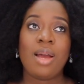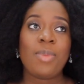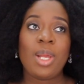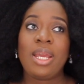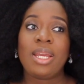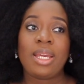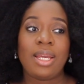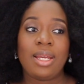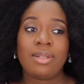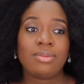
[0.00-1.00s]
I'm
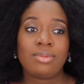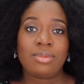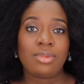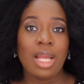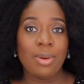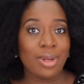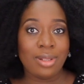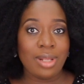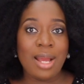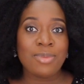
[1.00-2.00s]
like,
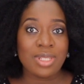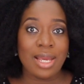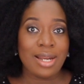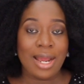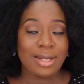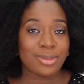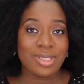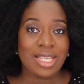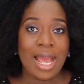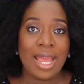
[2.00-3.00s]
well, I'm scared that I
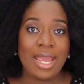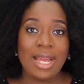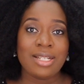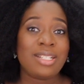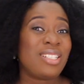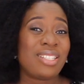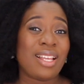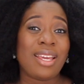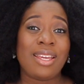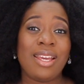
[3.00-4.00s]
could die. And he's
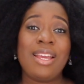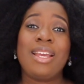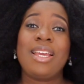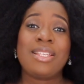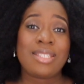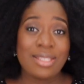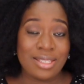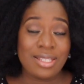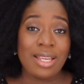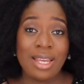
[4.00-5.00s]
like, a
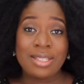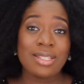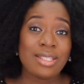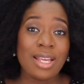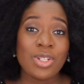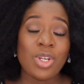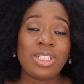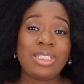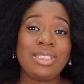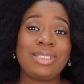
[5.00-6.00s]

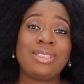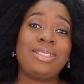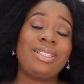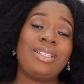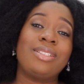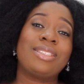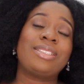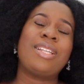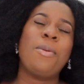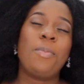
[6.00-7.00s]
C-section is the
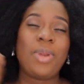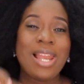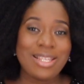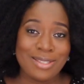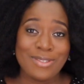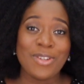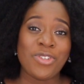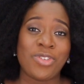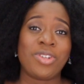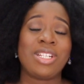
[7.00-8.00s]
simplest
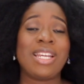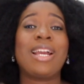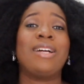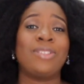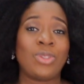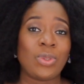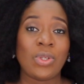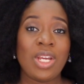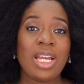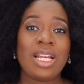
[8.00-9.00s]
surgery they can
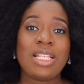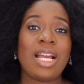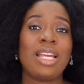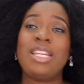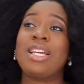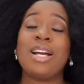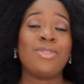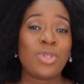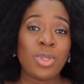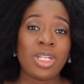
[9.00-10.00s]
do. That he
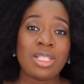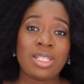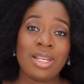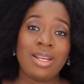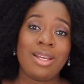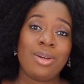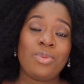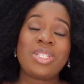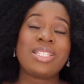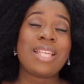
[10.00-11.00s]
can do it
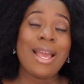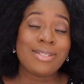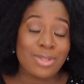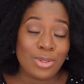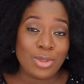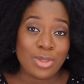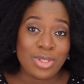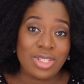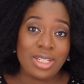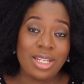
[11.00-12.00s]
with his eyes
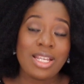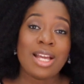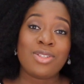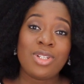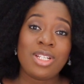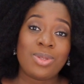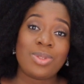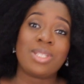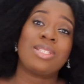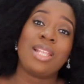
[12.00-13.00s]
closed. He can do it
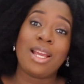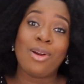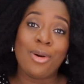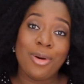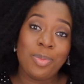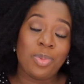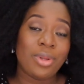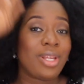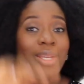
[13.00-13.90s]
with his leg up.